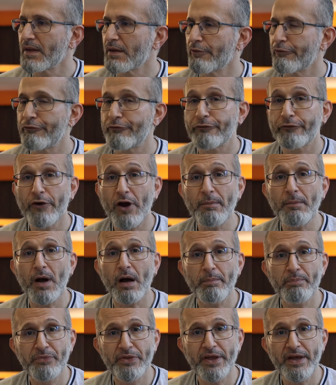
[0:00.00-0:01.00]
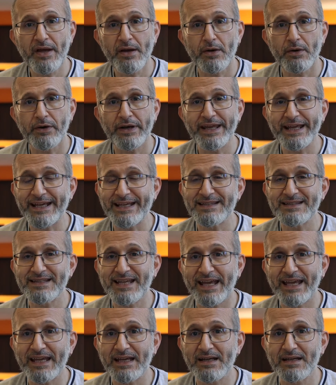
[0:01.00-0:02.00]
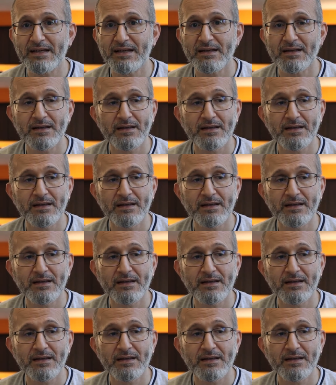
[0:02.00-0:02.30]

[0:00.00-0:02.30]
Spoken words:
from up there, it can take